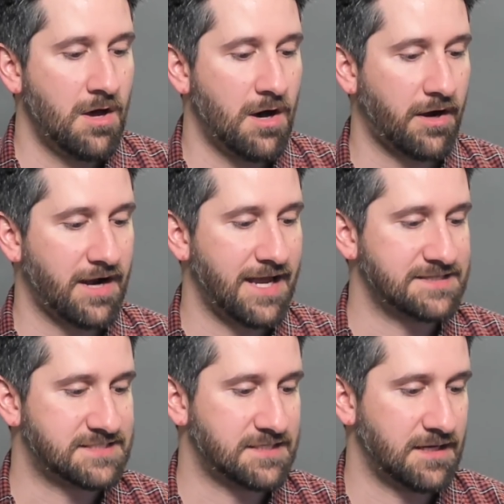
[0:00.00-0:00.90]
All
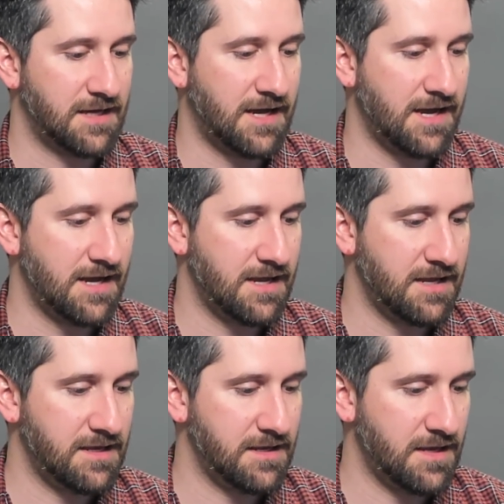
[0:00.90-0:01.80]
right, I
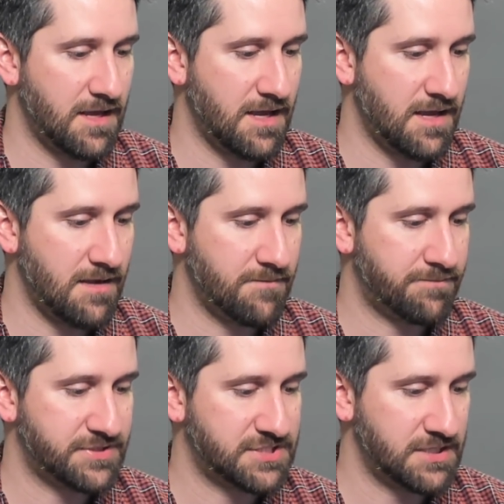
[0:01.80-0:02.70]
am
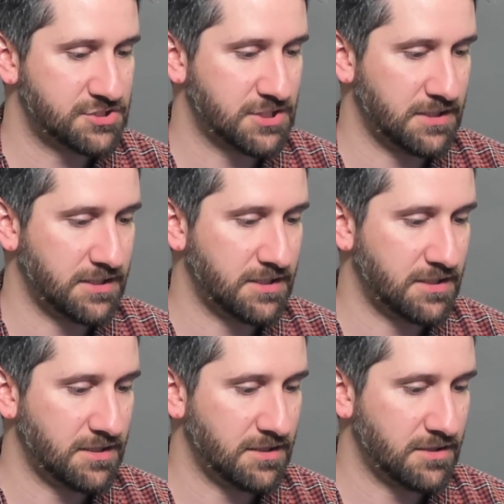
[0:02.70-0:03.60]

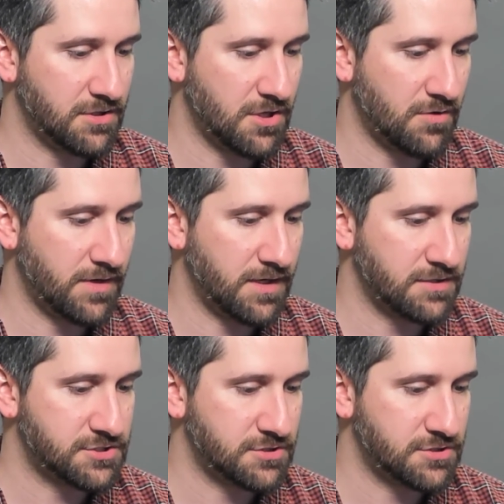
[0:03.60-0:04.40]
potentially going